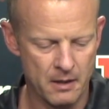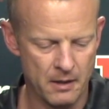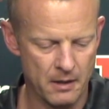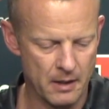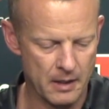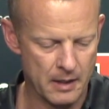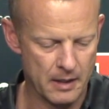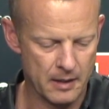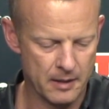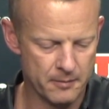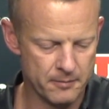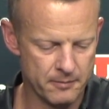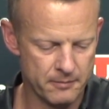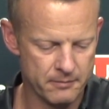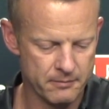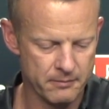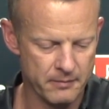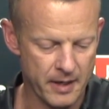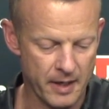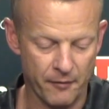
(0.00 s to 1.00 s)
um,
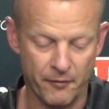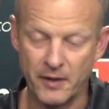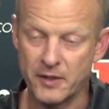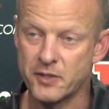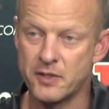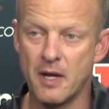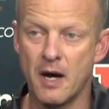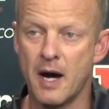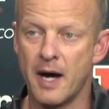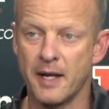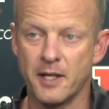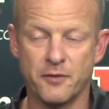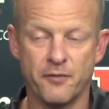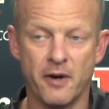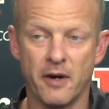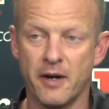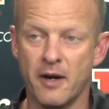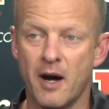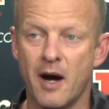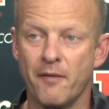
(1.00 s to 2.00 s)
if it's not, it's
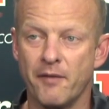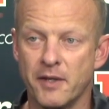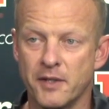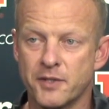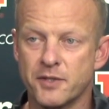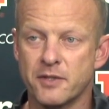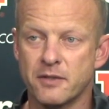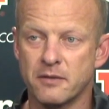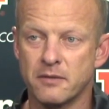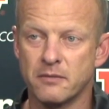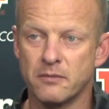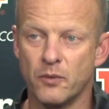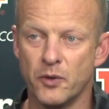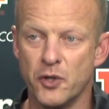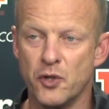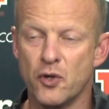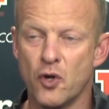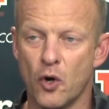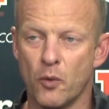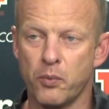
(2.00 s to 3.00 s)
very obvious. When
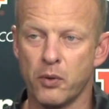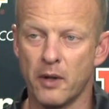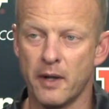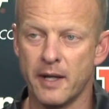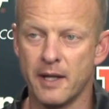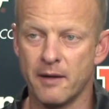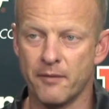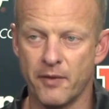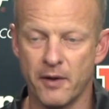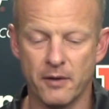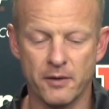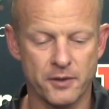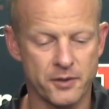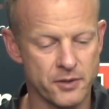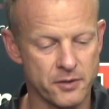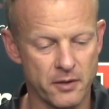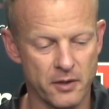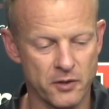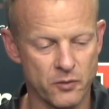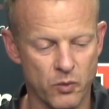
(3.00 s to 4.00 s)
you go play, if
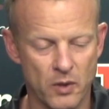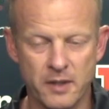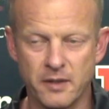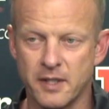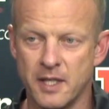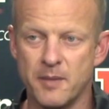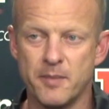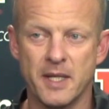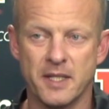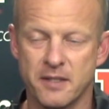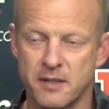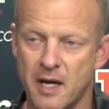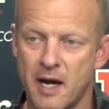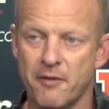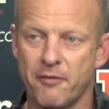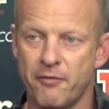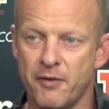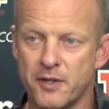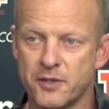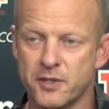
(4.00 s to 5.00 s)
there's there's one team that's
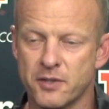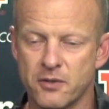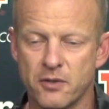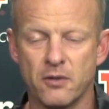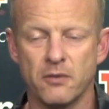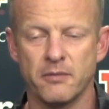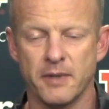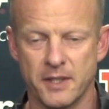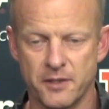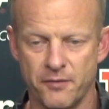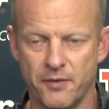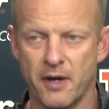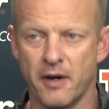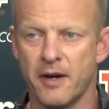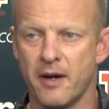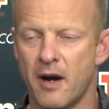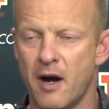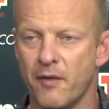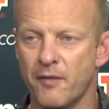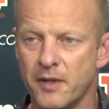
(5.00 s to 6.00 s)
not physical, it's
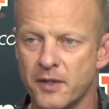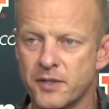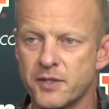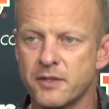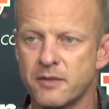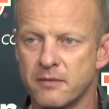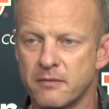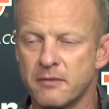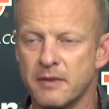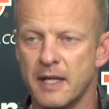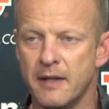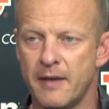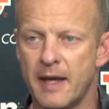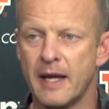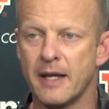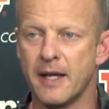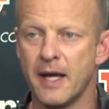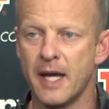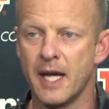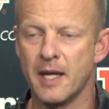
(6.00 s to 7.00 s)
very obvious in
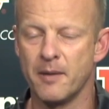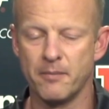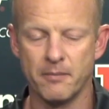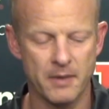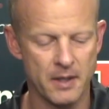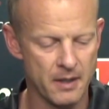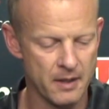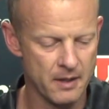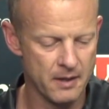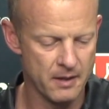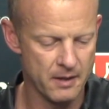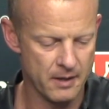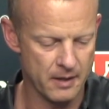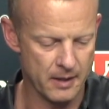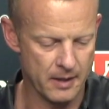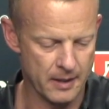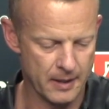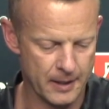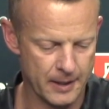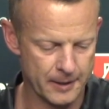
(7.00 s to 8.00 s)
that game
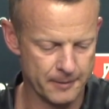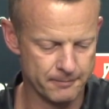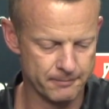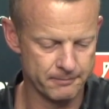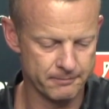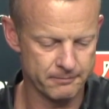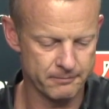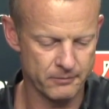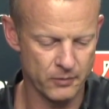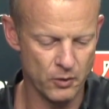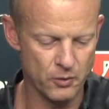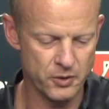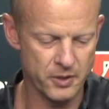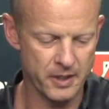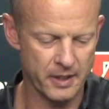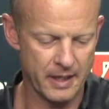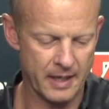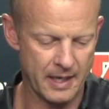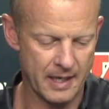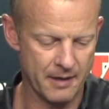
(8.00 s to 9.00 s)
um, who's
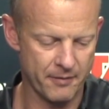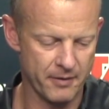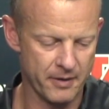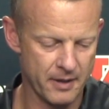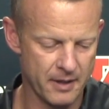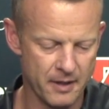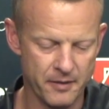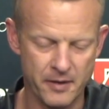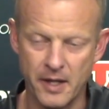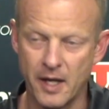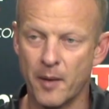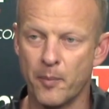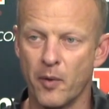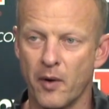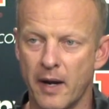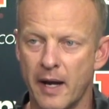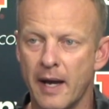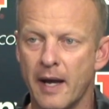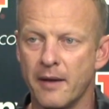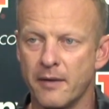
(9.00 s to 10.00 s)
going to have a, uh, the upper
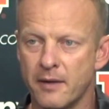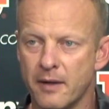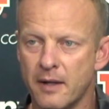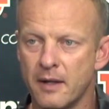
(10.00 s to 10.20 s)
hand.